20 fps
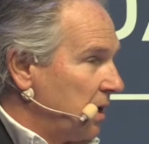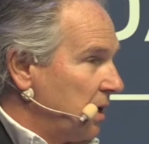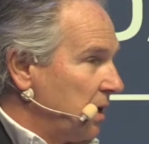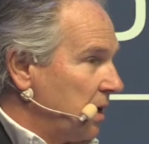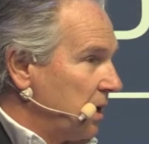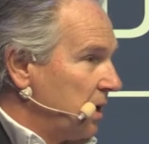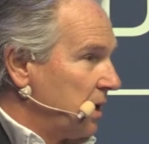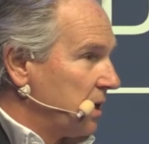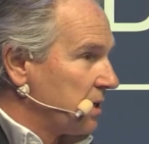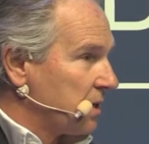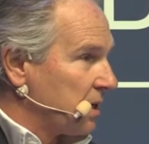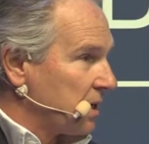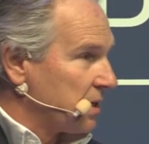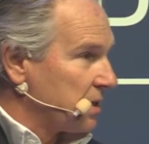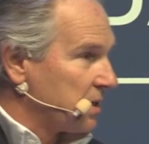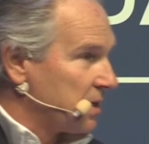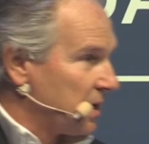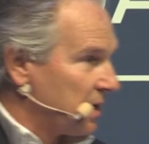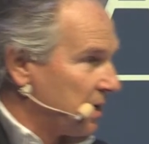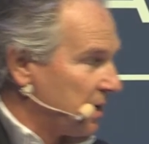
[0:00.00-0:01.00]
He
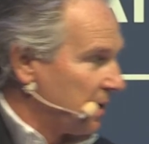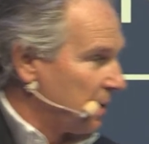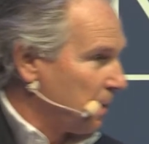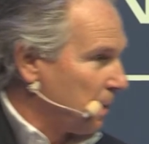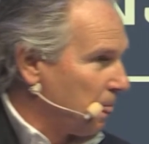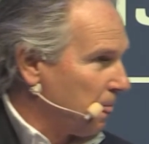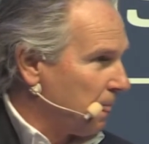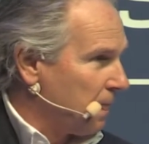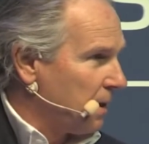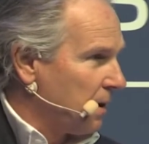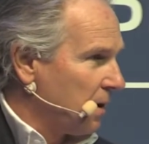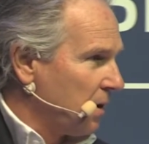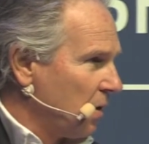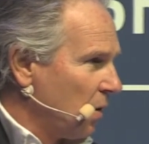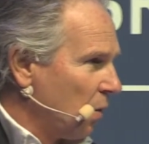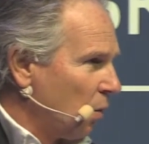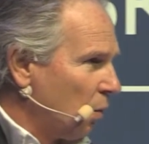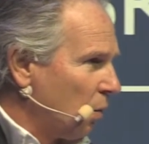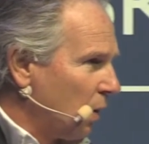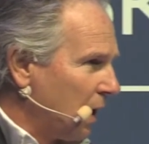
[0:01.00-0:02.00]
says,
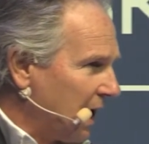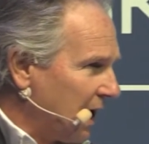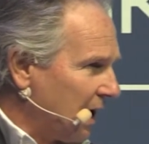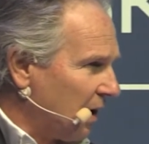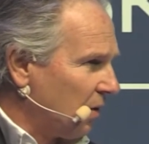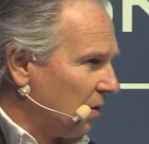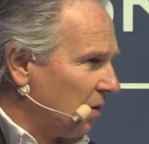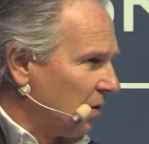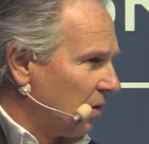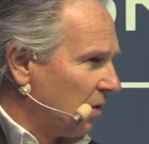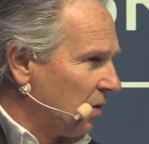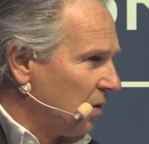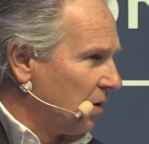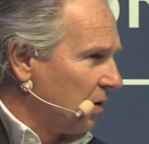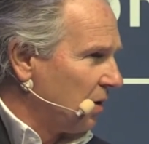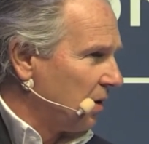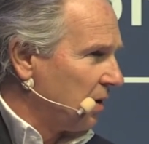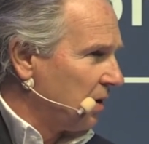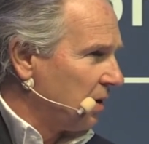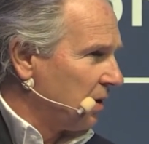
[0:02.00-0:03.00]
"Wow,
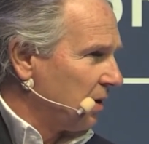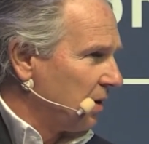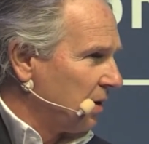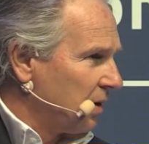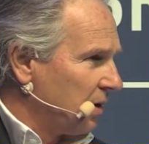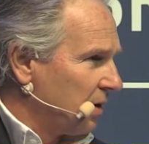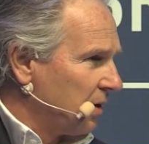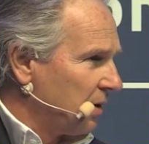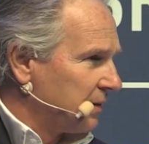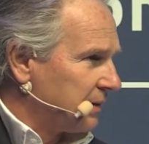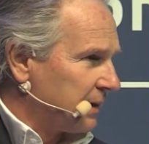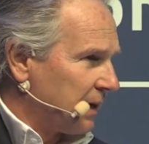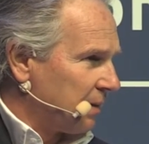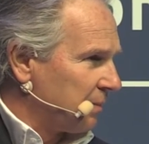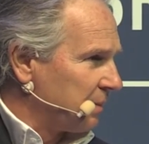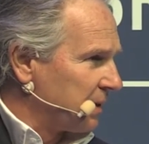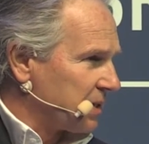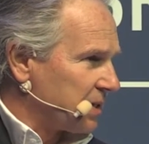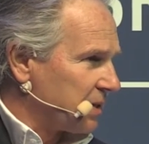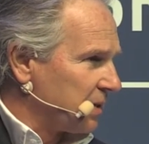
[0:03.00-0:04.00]
that
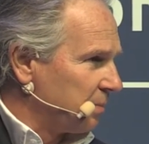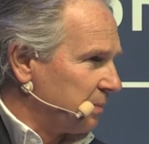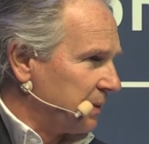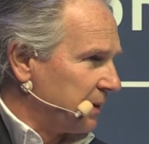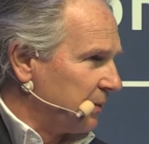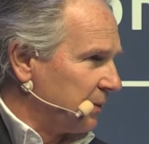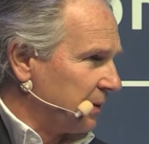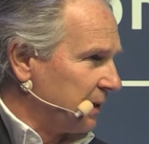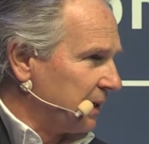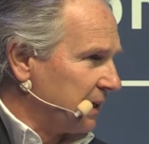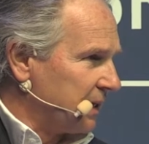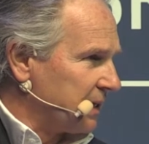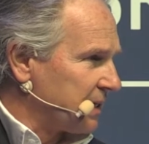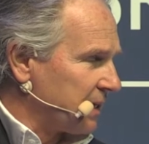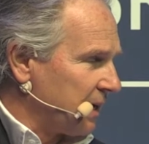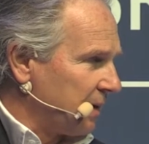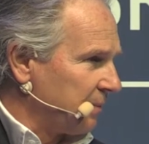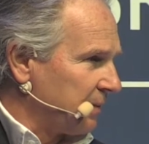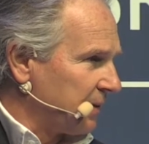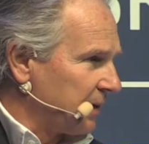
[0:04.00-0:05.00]
must have been really
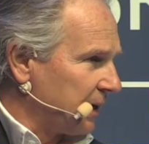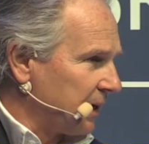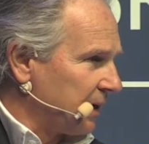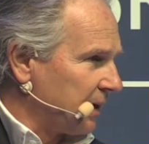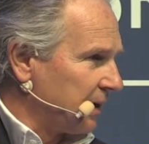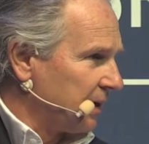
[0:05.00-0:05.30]
something."